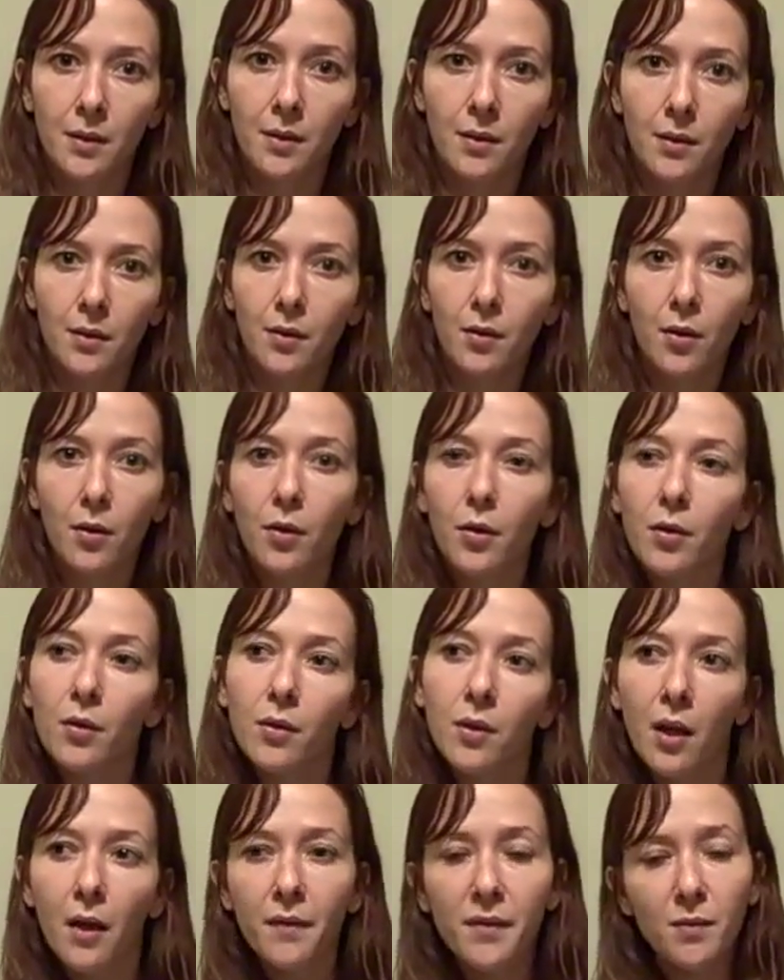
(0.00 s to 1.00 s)
the girl who
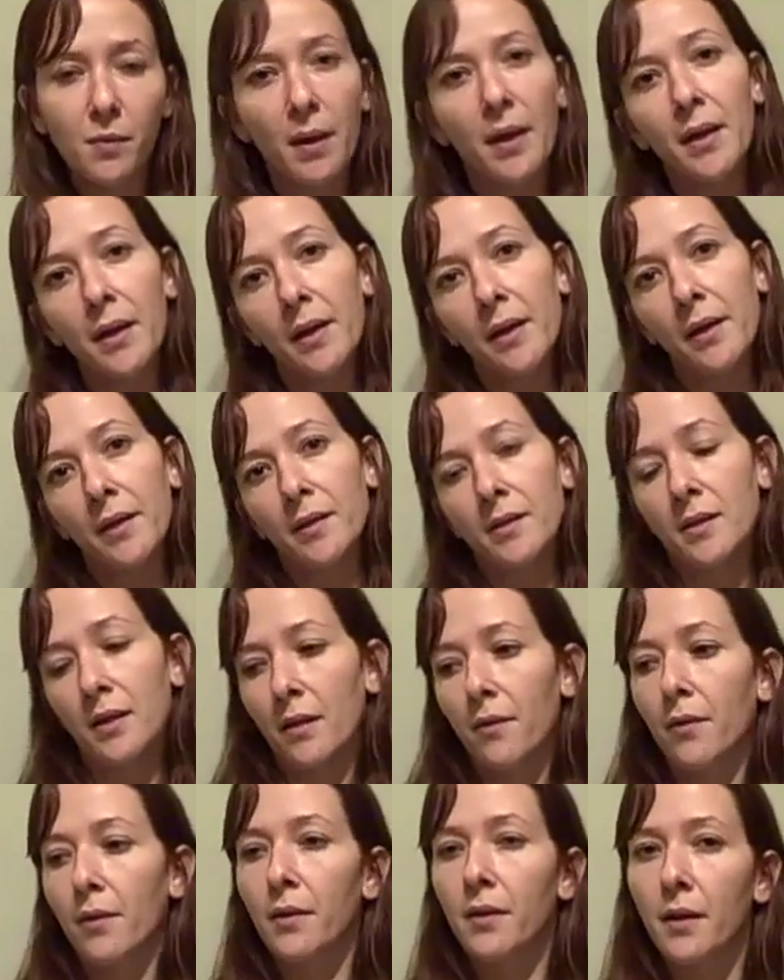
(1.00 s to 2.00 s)
loves weddings and
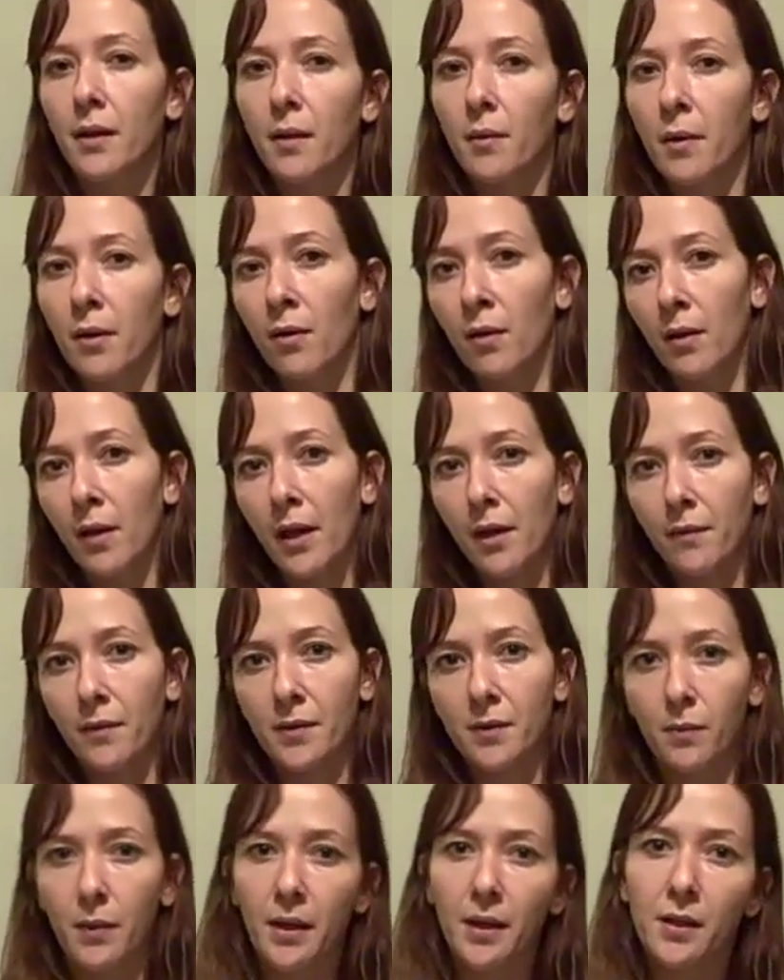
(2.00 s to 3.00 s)
everything in her life
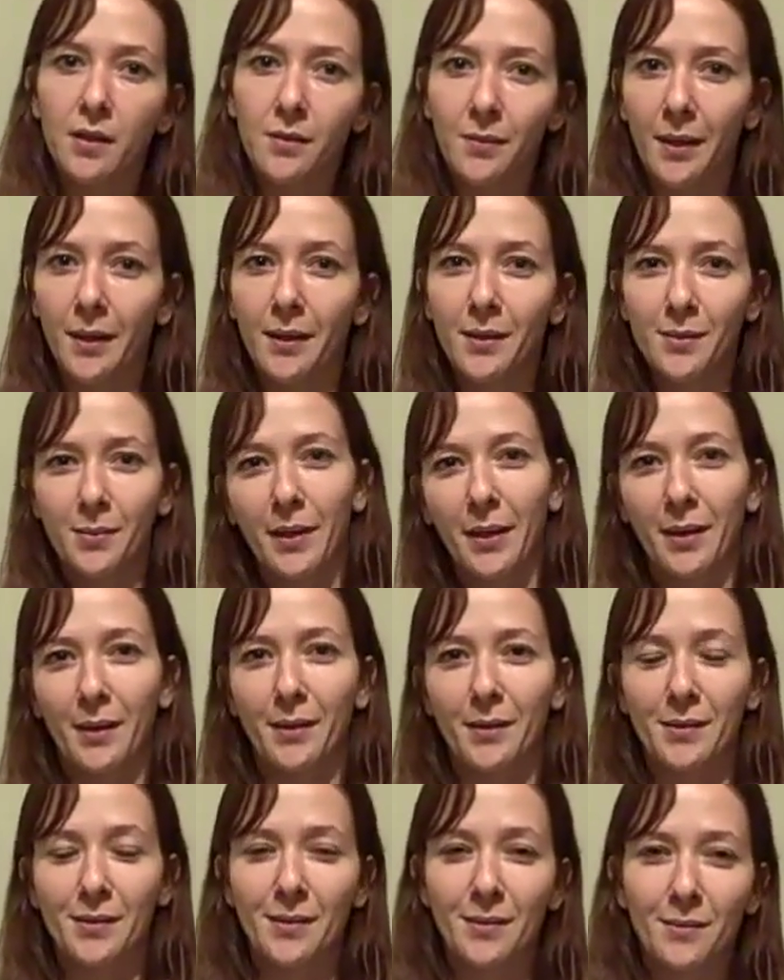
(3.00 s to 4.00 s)
is weddings, weddings,
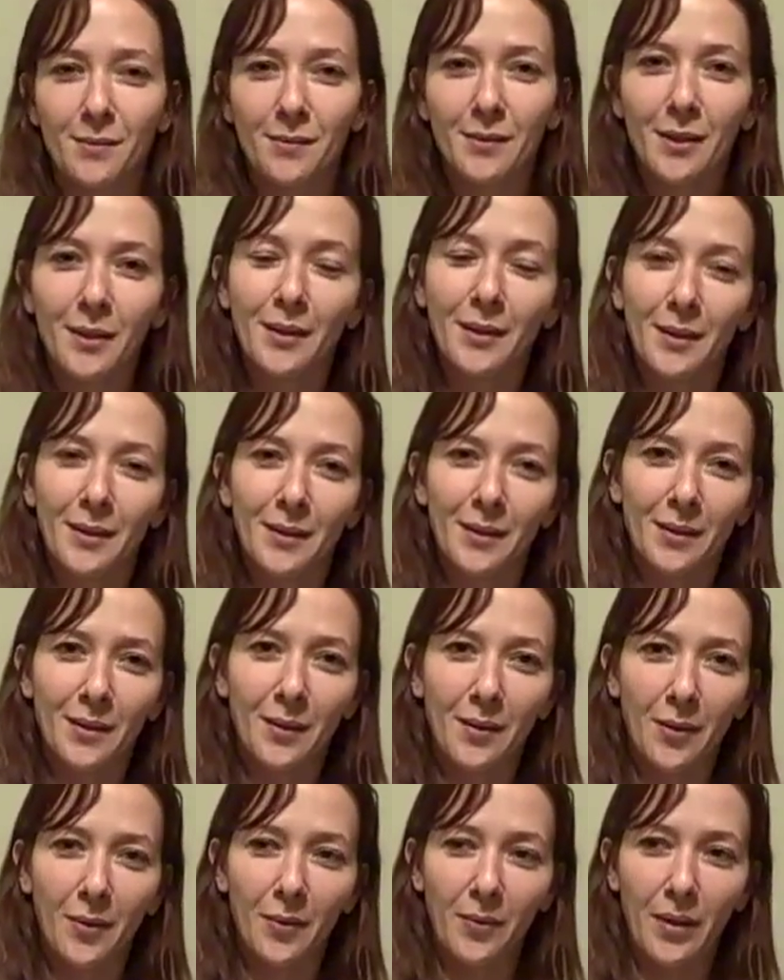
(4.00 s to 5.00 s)
weddings, and
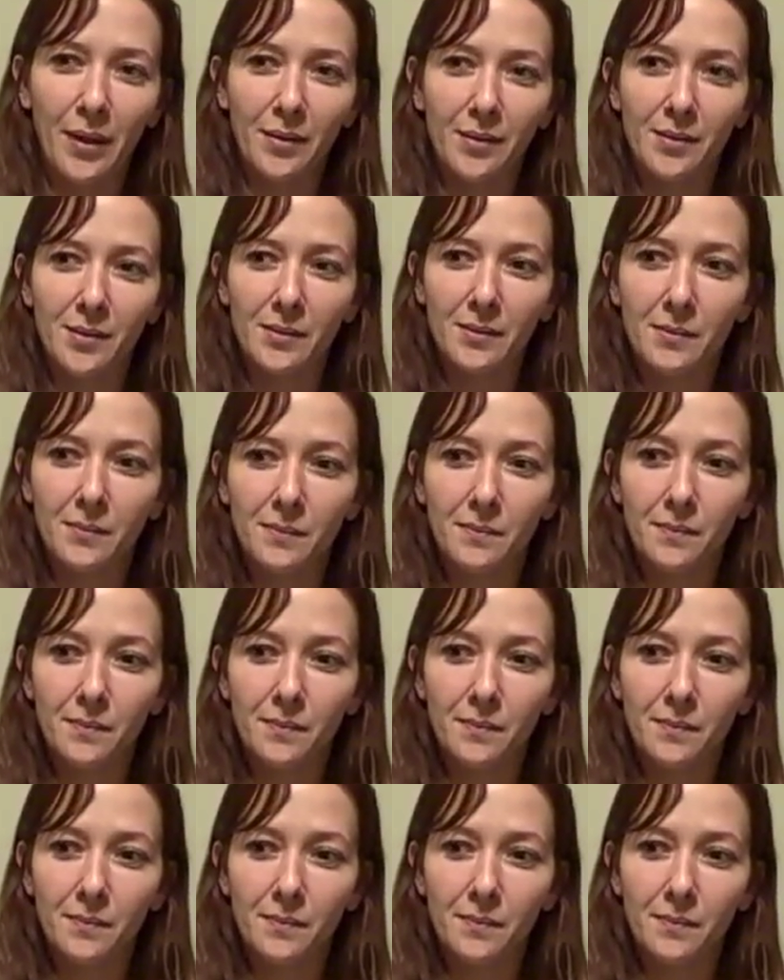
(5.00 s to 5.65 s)
that's